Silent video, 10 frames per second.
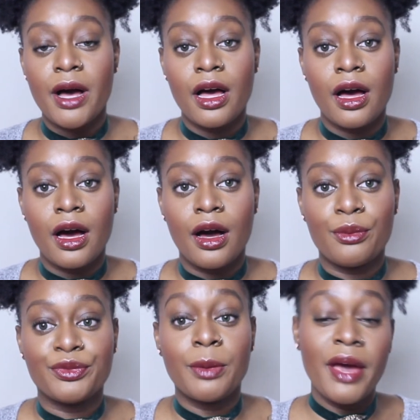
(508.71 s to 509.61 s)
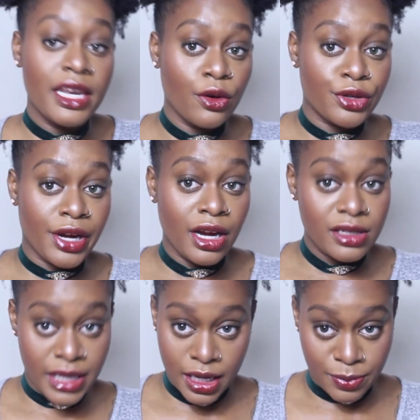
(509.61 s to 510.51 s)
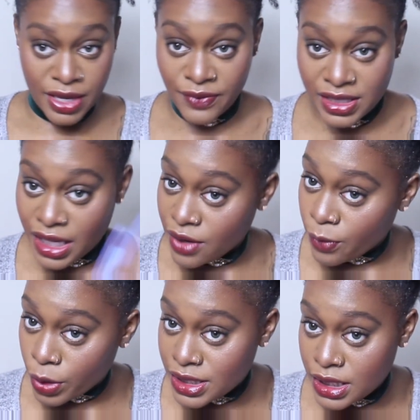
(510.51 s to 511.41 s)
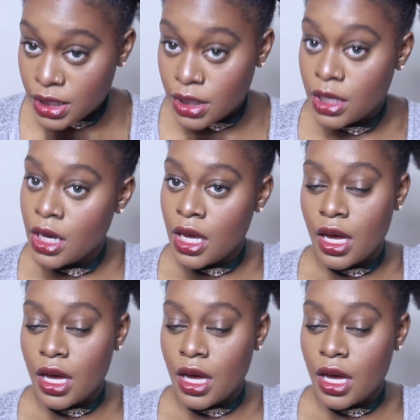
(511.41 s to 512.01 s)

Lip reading: But depending on your hair type, if it's like 4C,